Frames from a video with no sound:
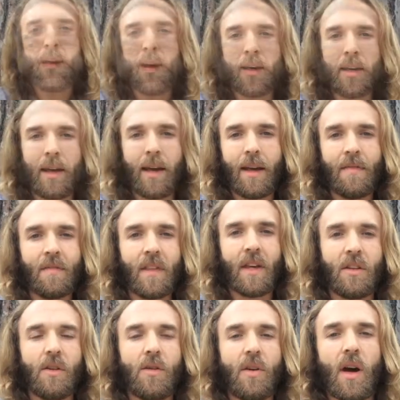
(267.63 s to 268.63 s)
Again,
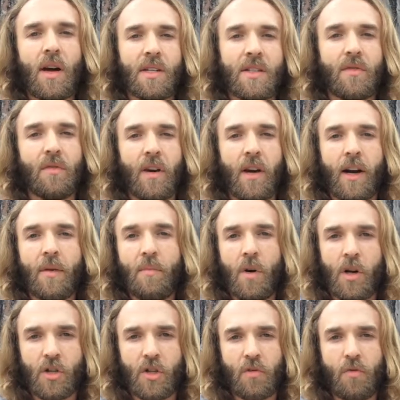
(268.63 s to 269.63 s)
thank you guys very much